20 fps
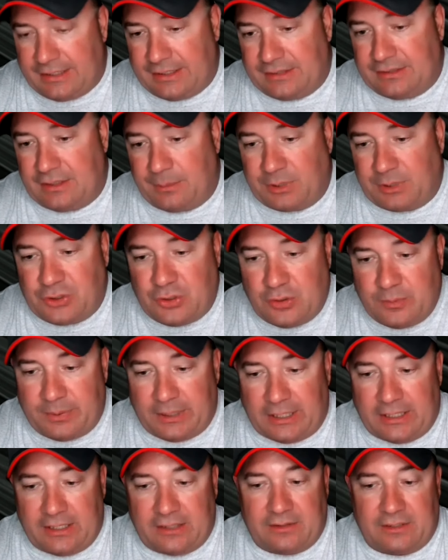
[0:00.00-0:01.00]
number two
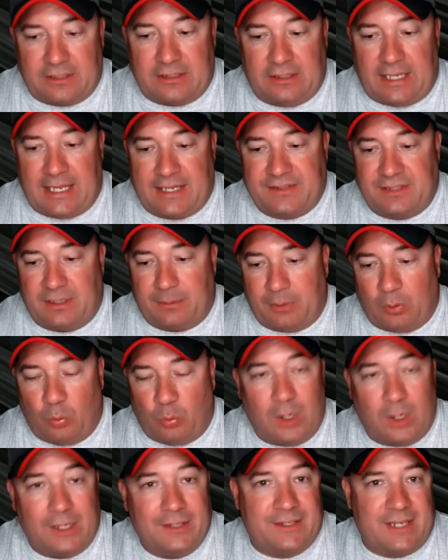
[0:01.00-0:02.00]
player in the class, number
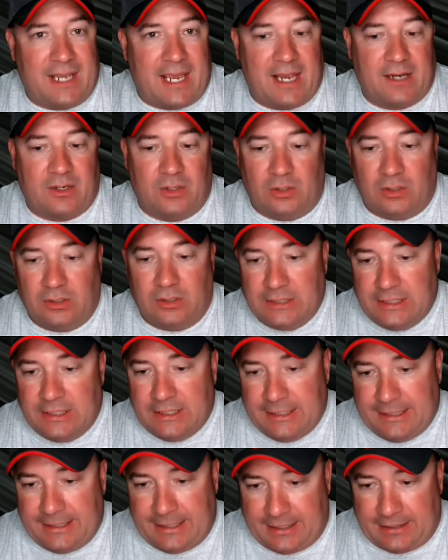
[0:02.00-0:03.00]
one tackle,
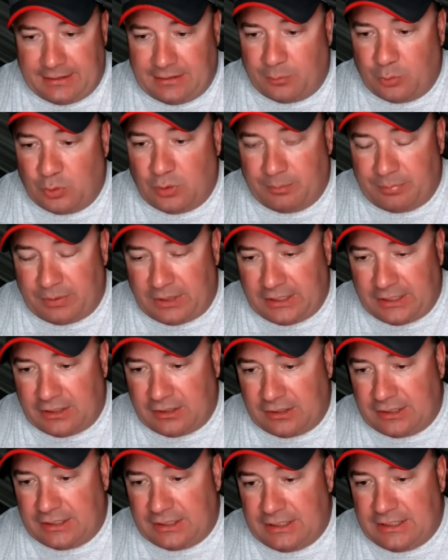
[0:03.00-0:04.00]
number one
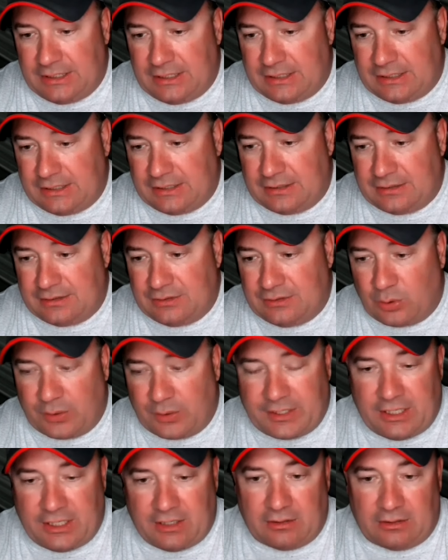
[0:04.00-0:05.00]
player in
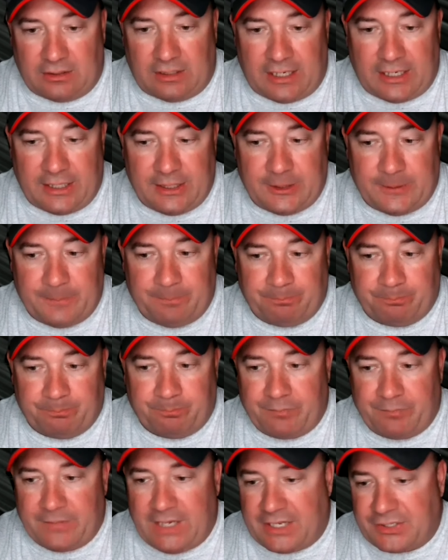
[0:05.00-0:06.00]
North Carolina,
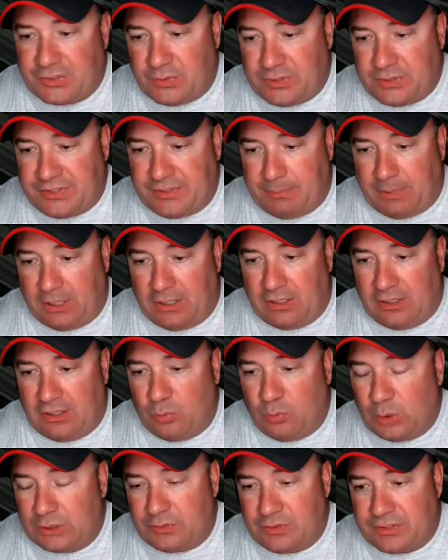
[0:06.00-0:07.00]
has crystal ball,
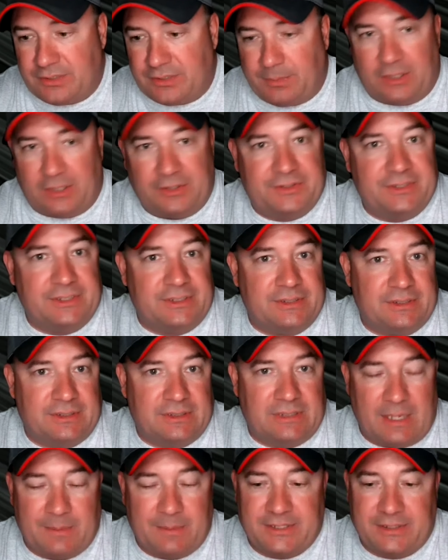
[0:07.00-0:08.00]
one crystal ball to
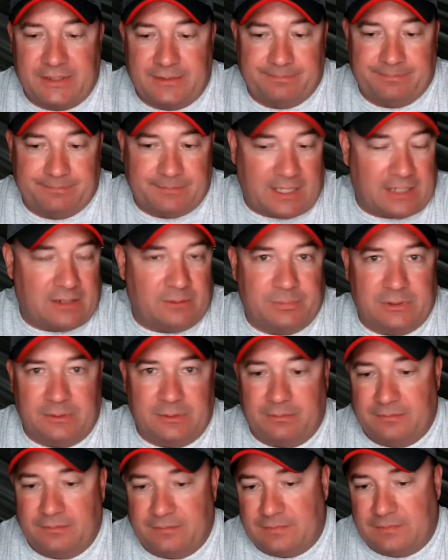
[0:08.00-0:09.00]
Clemson. I don't put
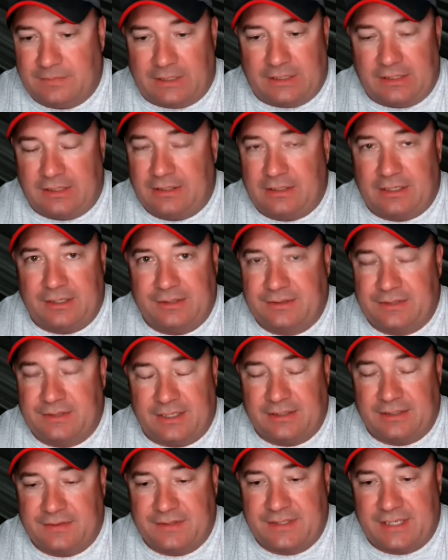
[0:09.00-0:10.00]
a
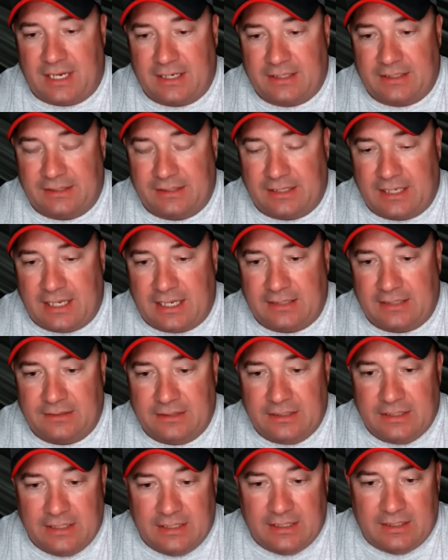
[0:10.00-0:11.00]
ton of stock in that.
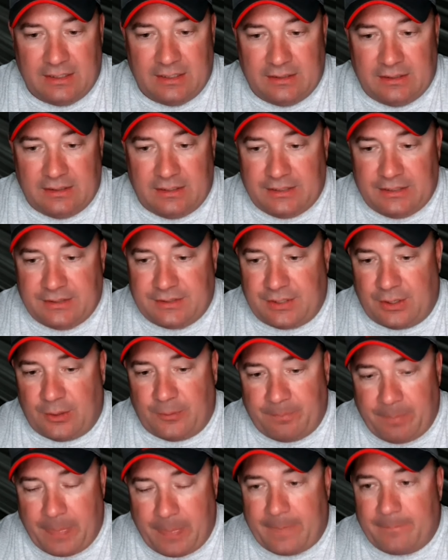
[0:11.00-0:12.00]

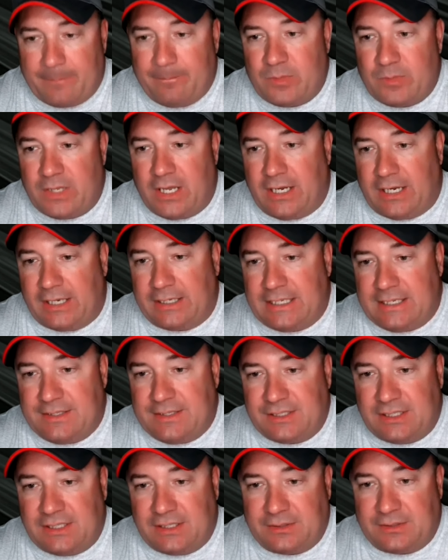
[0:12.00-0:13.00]
So
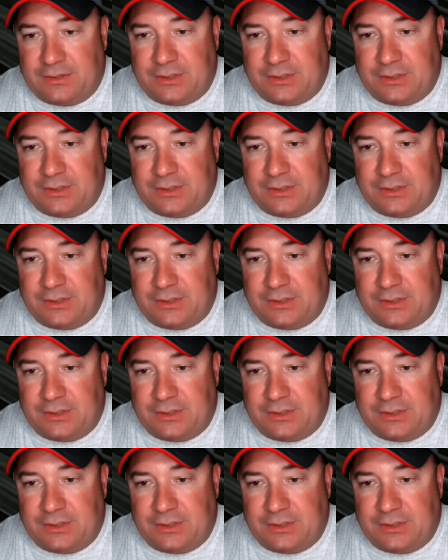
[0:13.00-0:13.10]
he's the other